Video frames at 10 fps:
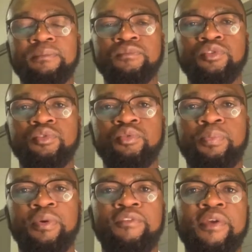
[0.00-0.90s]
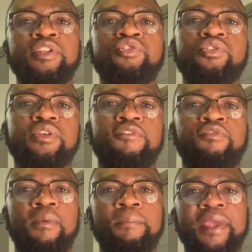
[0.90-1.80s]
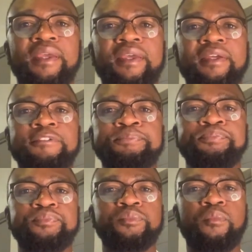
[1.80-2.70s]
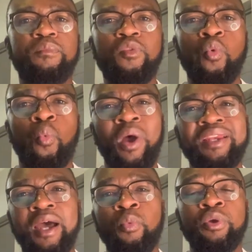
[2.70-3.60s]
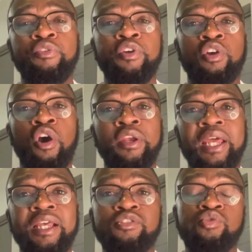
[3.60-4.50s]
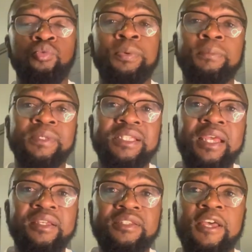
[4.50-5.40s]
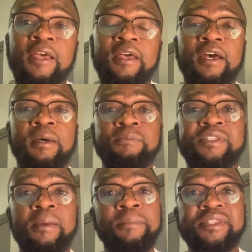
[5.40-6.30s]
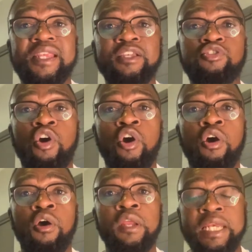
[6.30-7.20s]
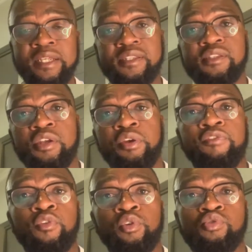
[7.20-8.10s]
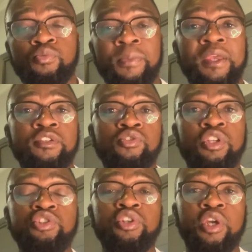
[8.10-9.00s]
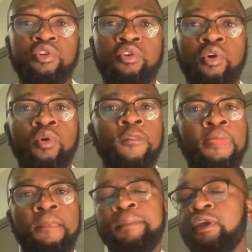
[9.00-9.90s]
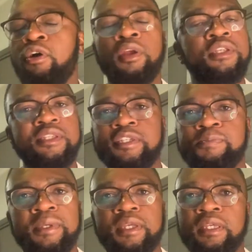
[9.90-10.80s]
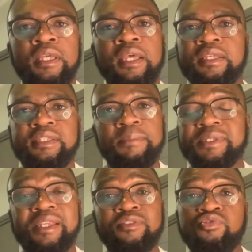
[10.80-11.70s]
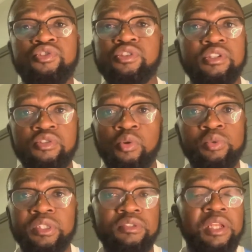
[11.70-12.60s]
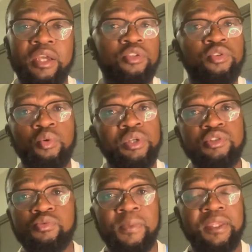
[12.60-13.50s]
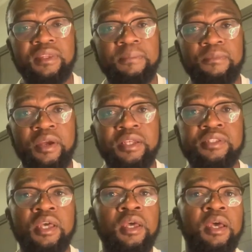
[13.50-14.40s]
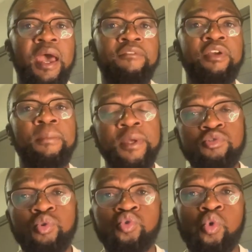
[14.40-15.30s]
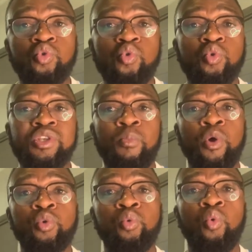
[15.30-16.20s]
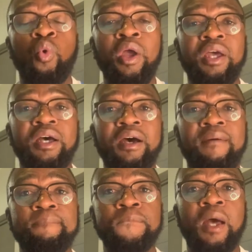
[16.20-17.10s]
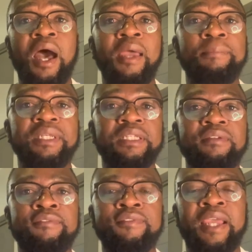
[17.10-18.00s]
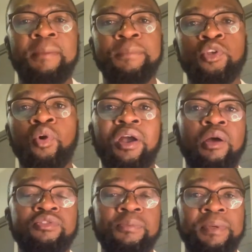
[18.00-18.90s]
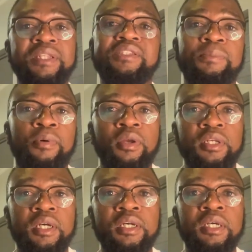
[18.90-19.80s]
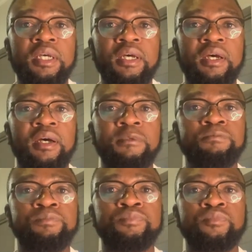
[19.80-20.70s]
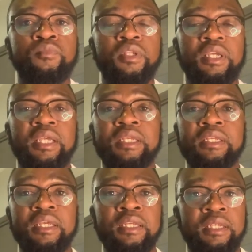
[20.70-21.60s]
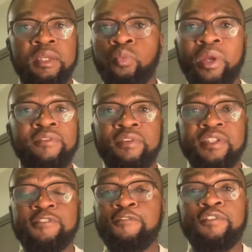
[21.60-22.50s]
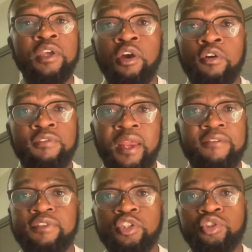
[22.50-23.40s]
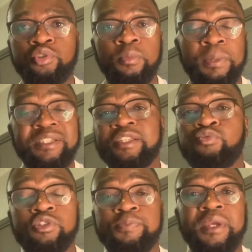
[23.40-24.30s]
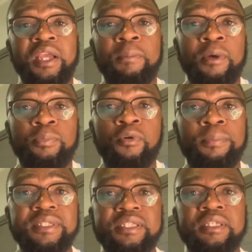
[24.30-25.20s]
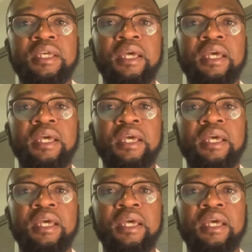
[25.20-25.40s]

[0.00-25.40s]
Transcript: you prevent yourself from making what I would regard as stupid mistakes. Some mistakes are necessary for you to make so that you can grow, but honestly speaking, some mistakes you just don't need, you don't need to make them, right? Having a mentor is also someone who I believe can be your accountability partner in whatever sphere of life that but since we're speaking about property,